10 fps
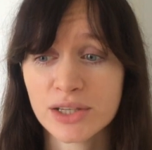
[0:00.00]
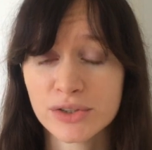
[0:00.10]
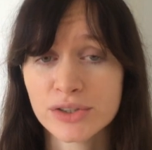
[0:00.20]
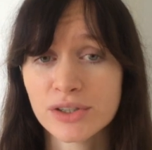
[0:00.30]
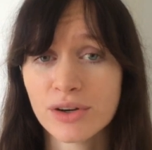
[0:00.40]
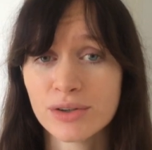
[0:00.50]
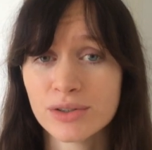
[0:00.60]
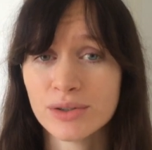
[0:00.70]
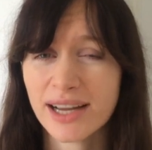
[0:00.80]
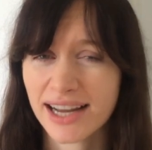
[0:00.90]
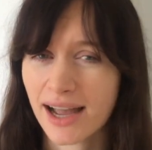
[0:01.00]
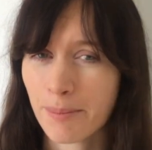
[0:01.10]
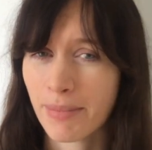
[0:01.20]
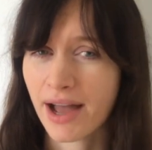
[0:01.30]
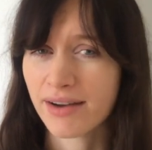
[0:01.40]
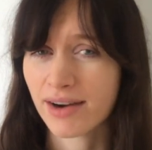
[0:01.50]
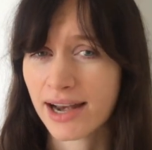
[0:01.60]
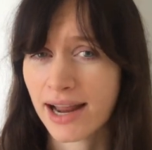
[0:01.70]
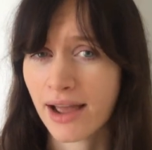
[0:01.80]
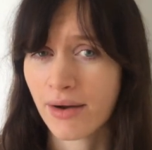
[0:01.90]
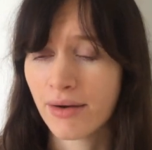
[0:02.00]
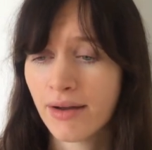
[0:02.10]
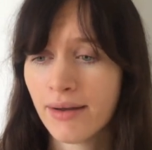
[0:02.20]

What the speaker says: used to go to I can't buy right now